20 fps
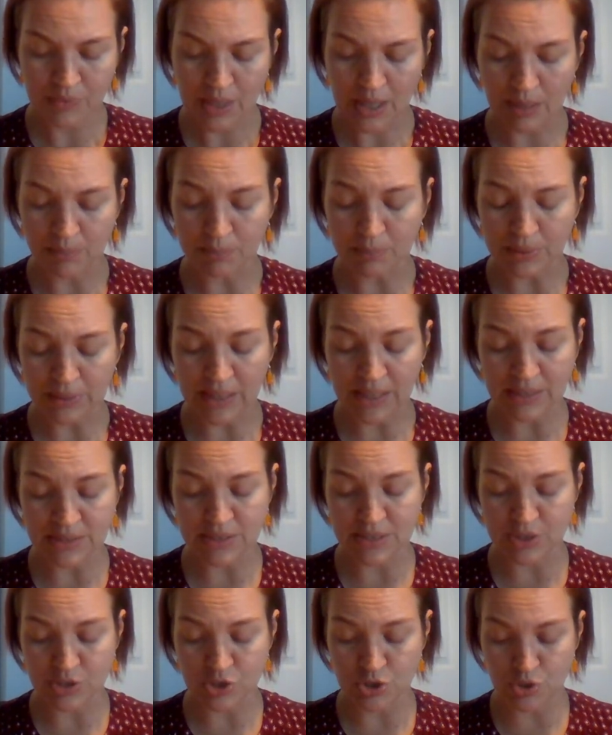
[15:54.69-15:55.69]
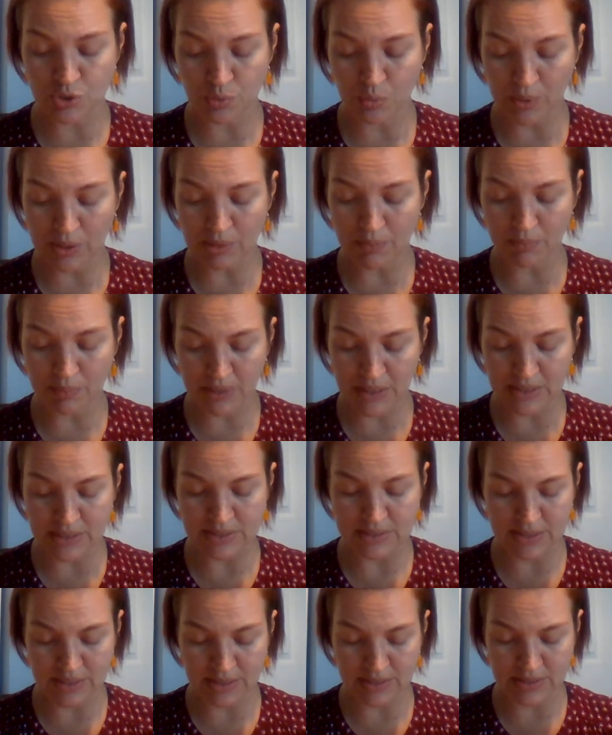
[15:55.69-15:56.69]
and planted sweet pea
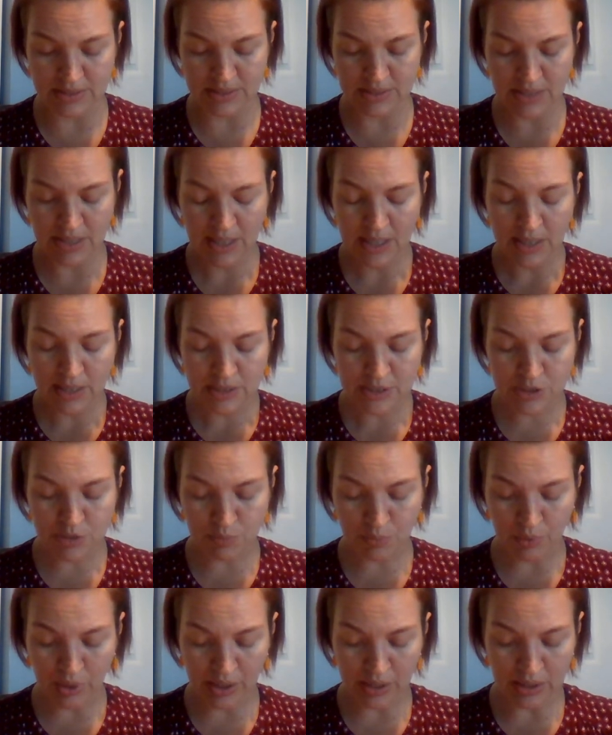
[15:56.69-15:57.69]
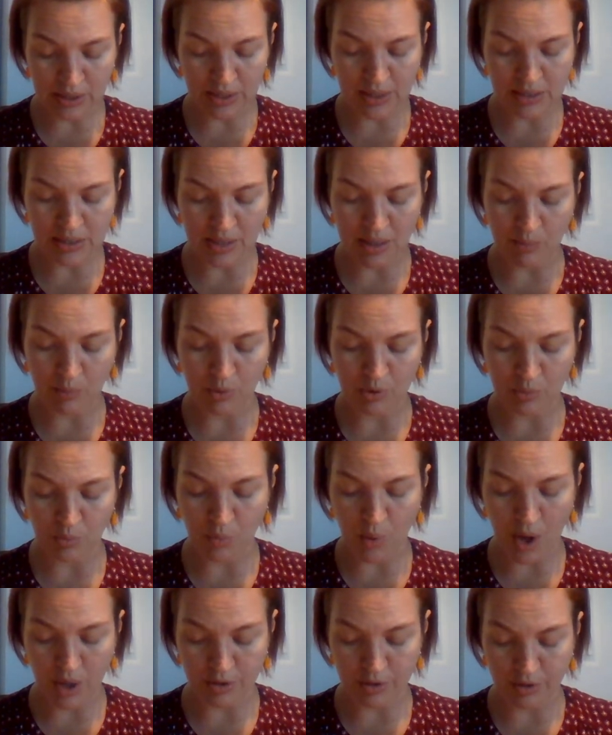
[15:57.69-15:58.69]
seeds, sprinkling them with
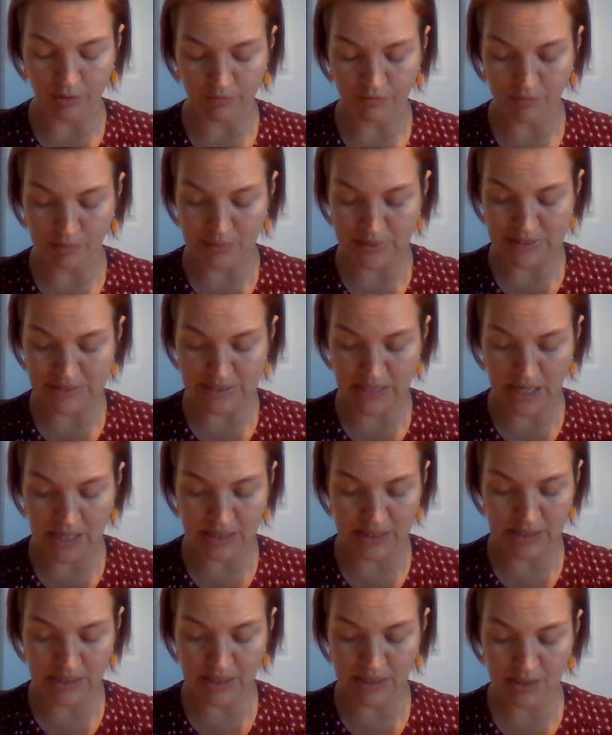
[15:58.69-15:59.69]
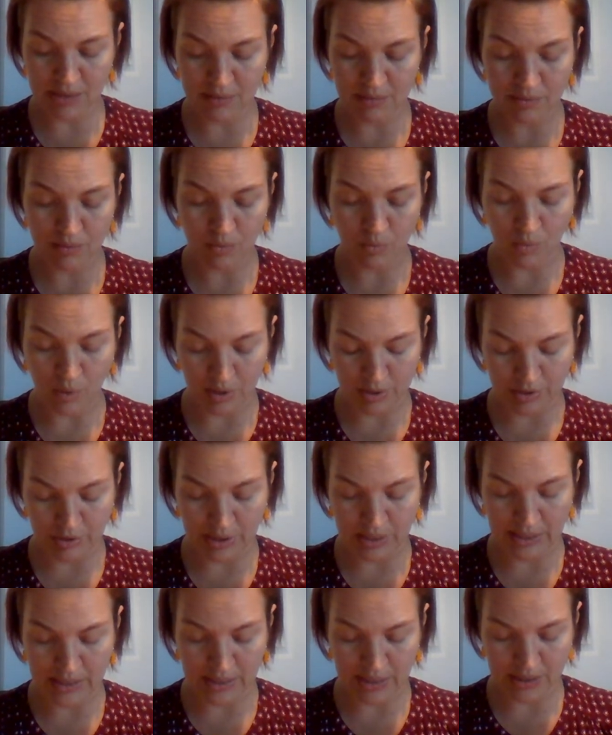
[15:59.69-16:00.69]
water from a tiny
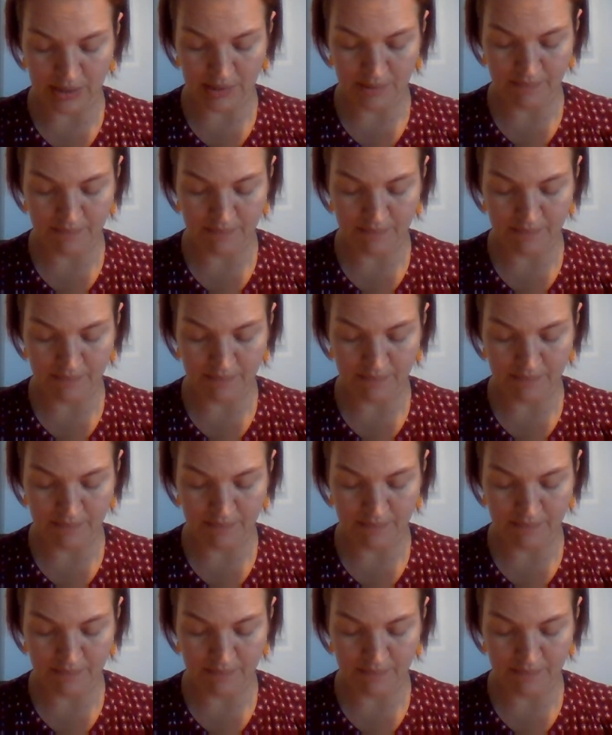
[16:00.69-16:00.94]
watering can.